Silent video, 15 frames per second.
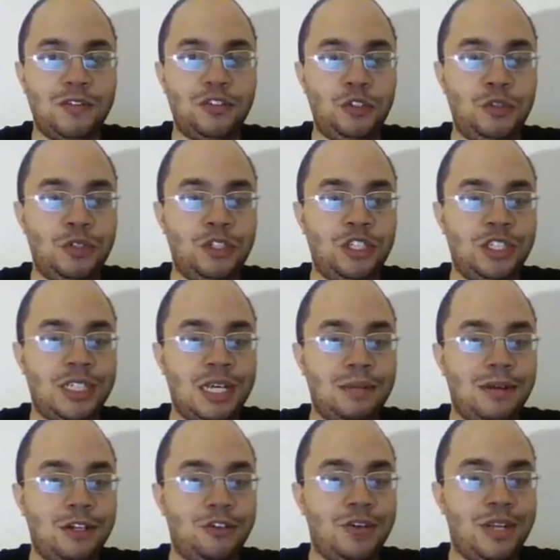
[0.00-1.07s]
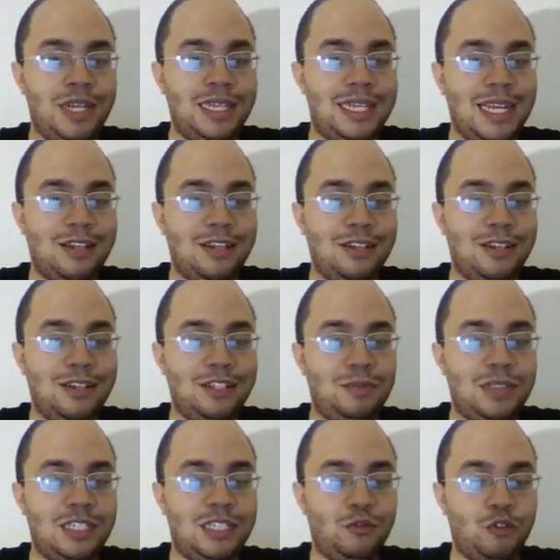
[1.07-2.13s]
So you could just come under, and then now
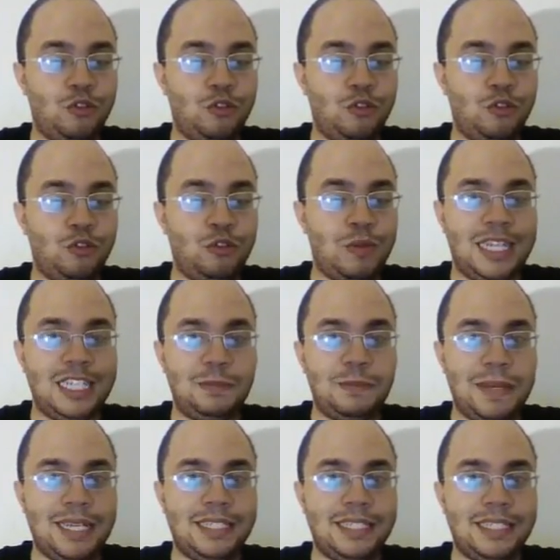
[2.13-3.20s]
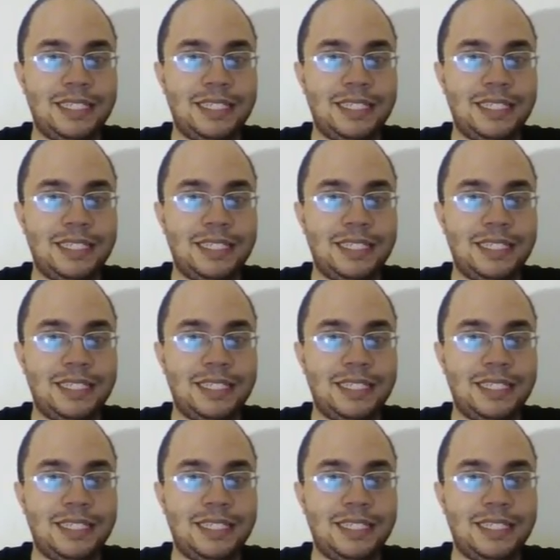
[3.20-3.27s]
this group has no eye space.